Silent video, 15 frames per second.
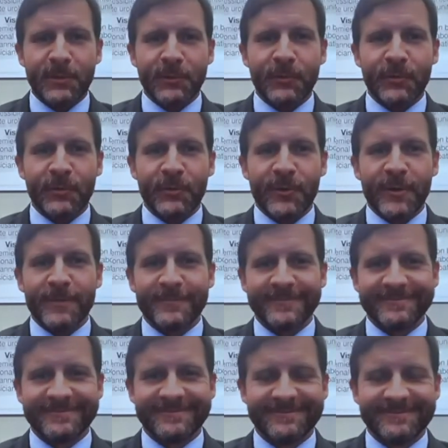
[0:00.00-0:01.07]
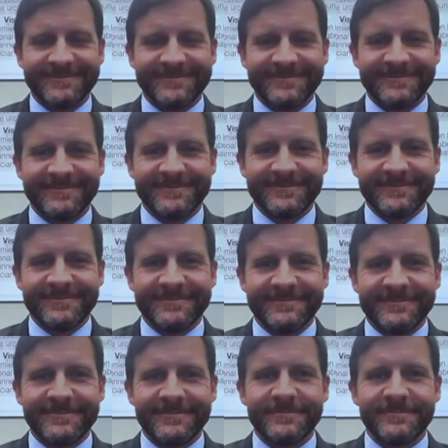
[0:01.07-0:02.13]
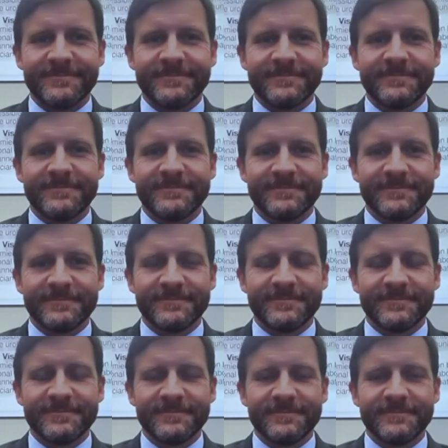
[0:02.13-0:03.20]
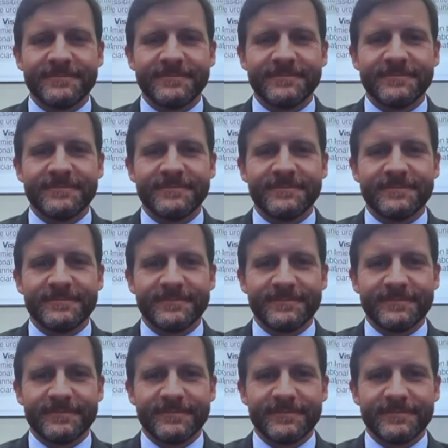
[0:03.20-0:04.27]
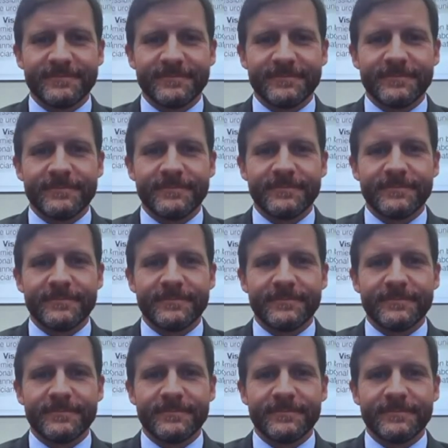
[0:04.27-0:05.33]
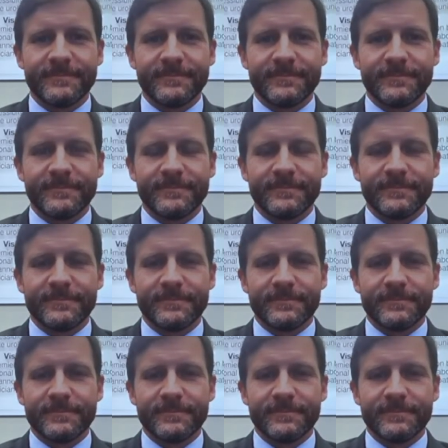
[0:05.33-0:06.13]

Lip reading: No words are spoken by the person on screen.